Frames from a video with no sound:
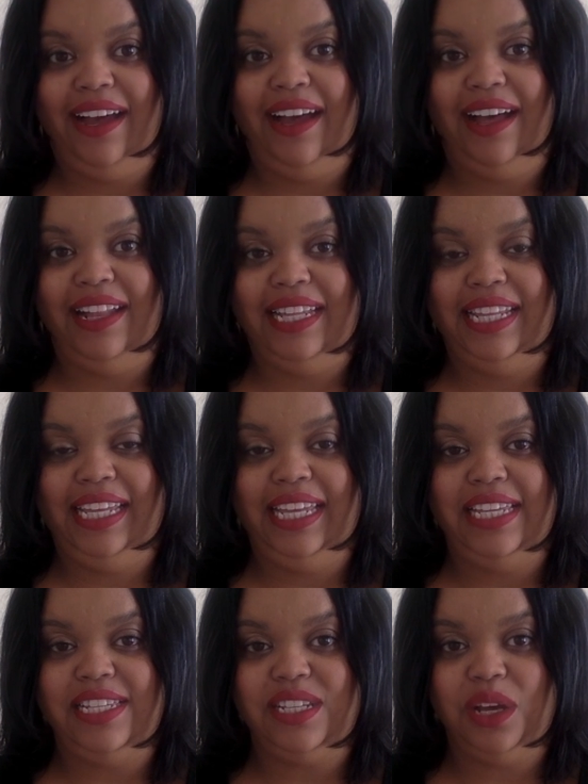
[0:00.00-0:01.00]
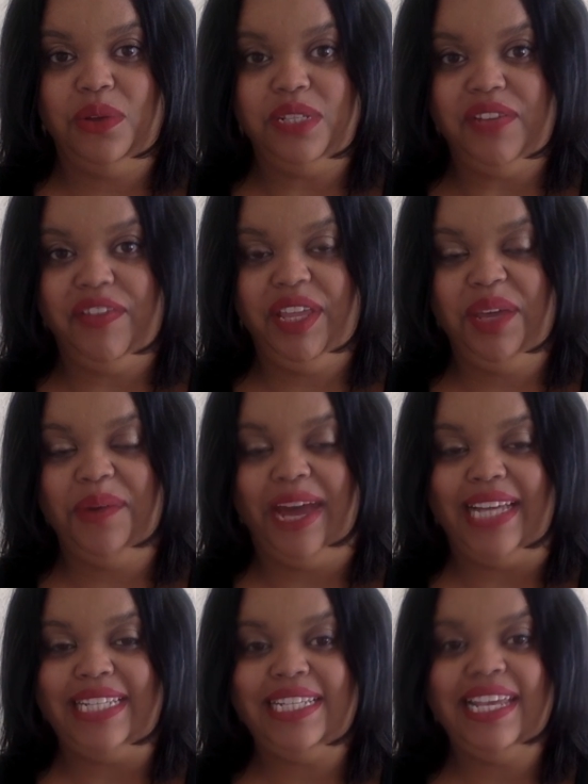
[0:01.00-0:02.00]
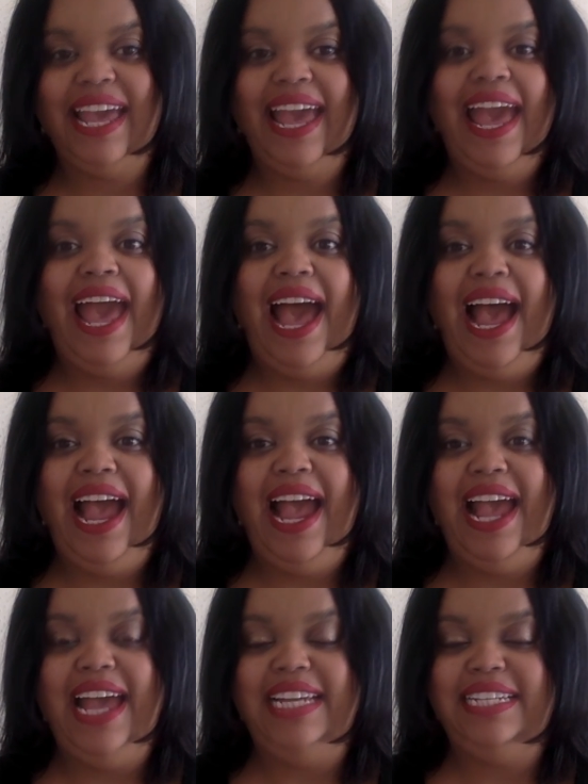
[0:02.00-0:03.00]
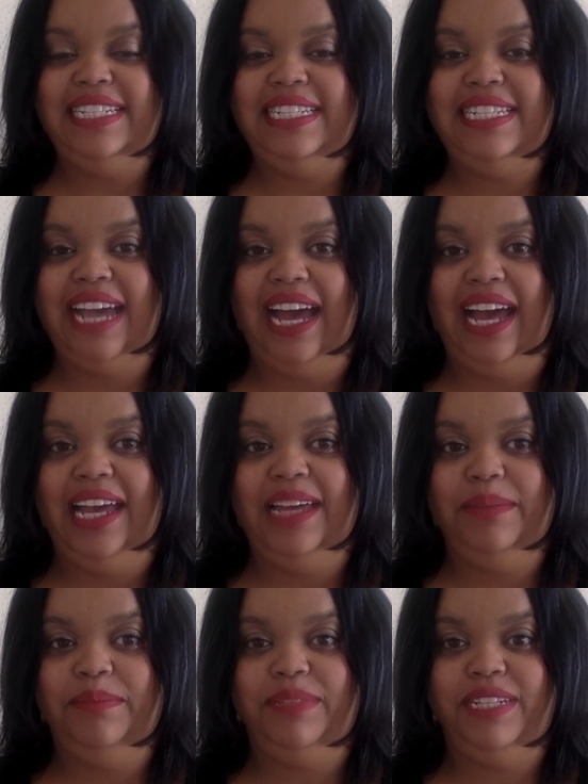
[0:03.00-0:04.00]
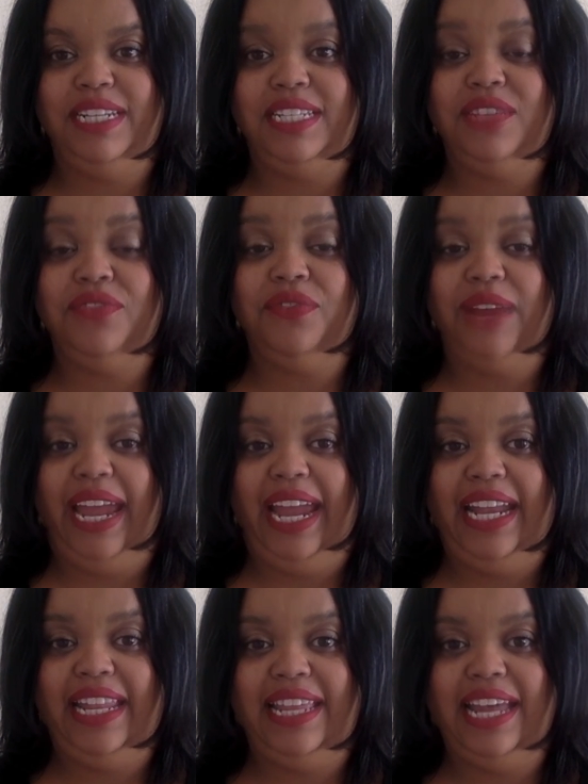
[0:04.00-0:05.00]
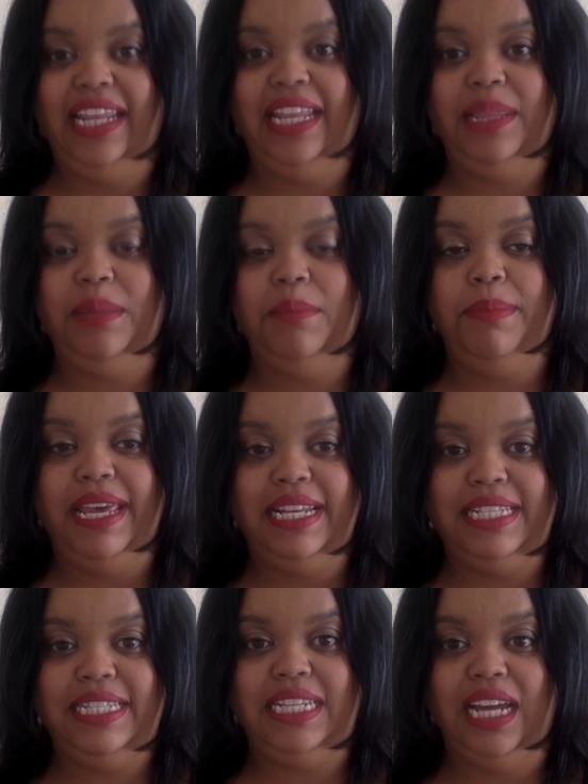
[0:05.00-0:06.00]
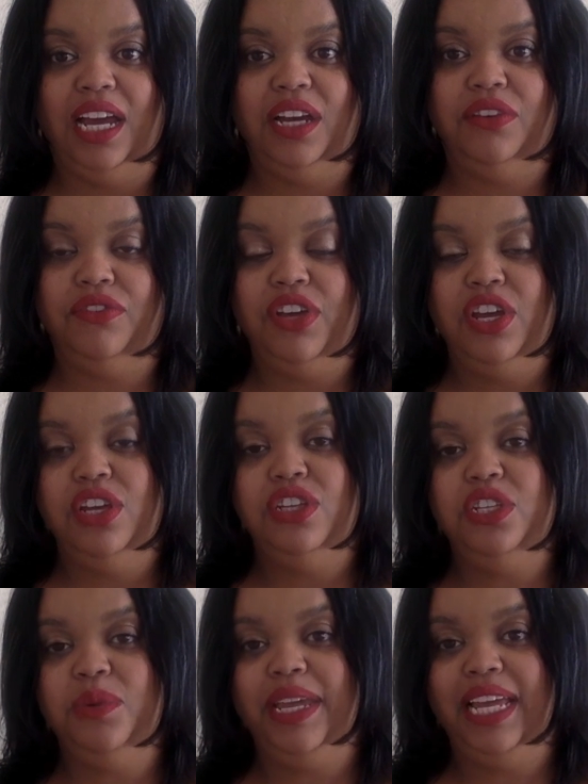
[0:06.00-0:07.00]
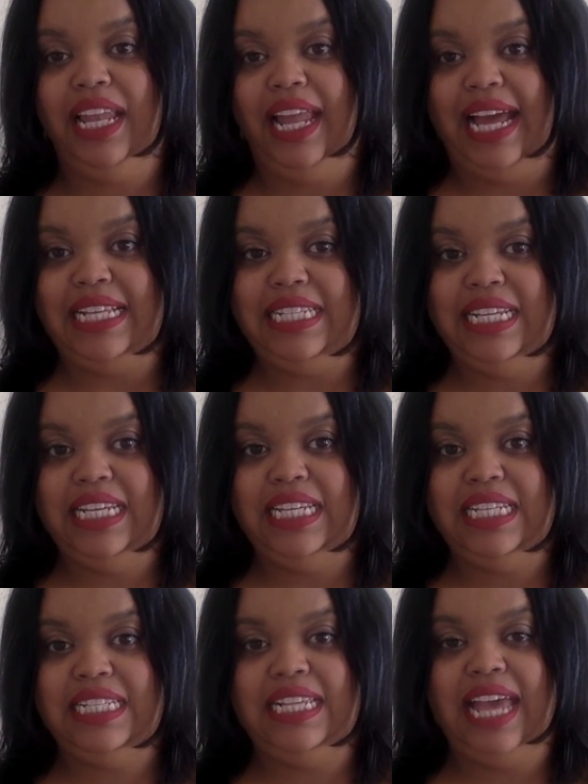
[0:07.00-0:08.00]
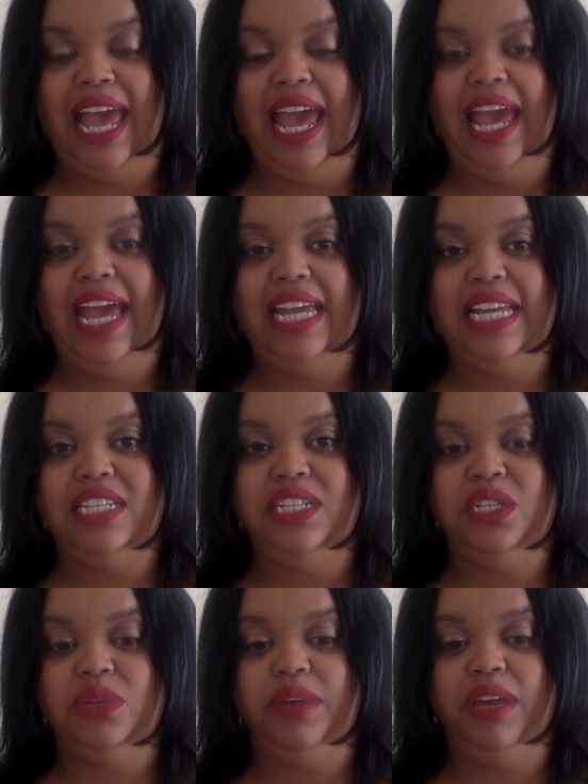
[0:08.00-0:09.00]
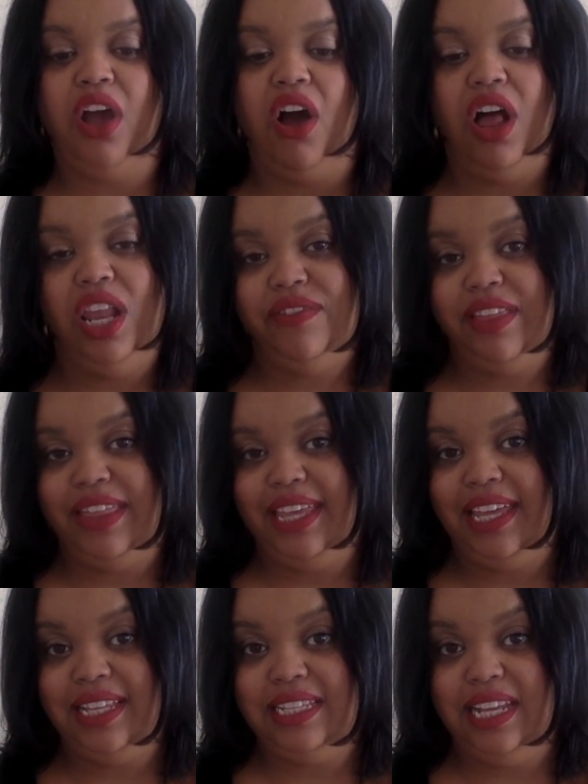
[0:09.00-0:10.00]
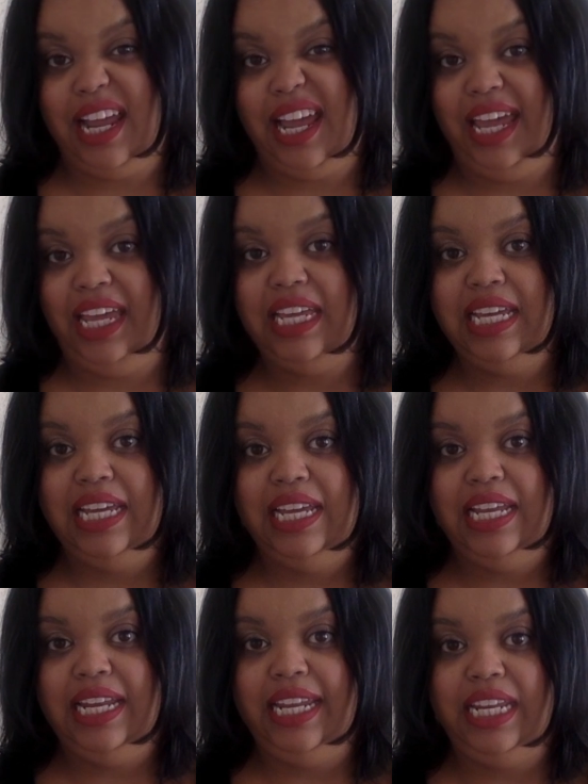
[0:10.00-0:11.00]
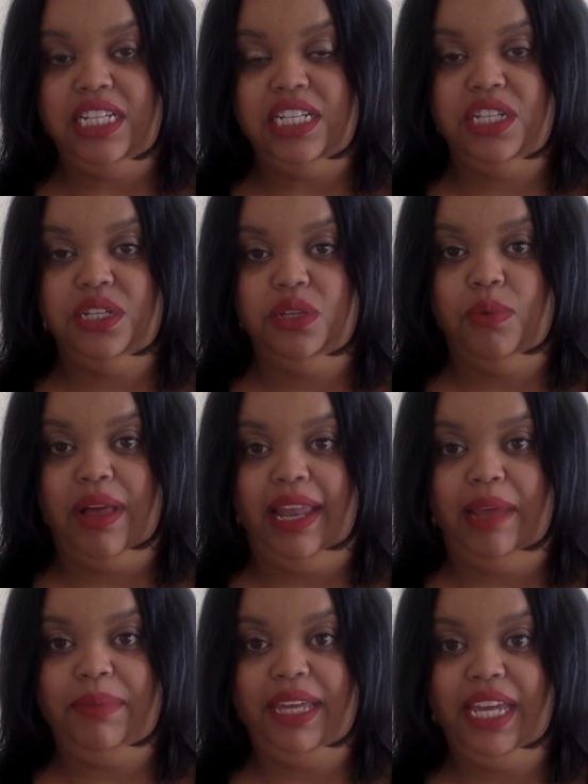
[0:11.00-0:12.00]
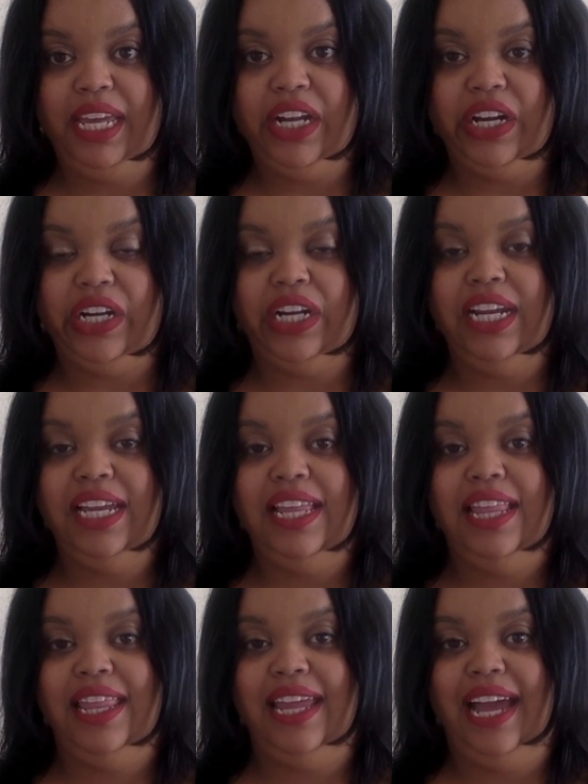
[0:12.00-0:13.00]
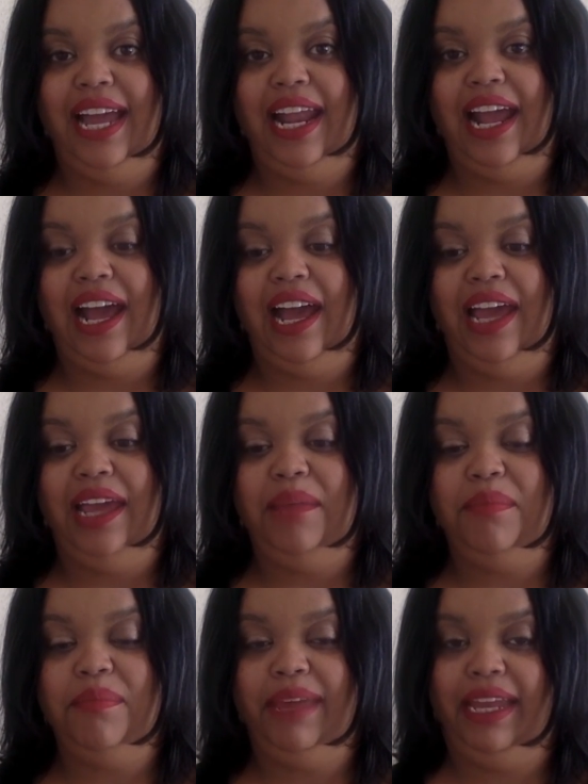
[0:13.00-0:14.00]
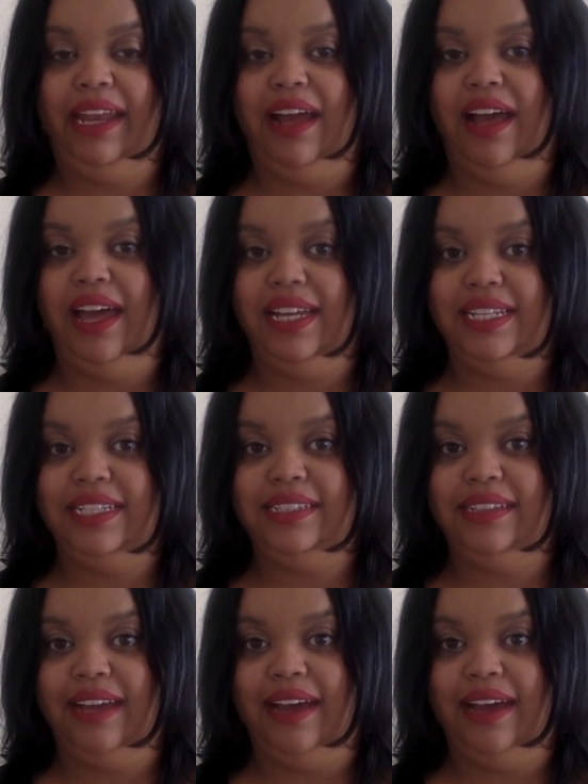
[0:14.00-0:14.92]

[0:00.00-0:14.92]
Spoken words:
on the East Coast of the US, and I'm just afraid that in the midst of doing classes and doing all of the things that I need to do while I'm here, that I may not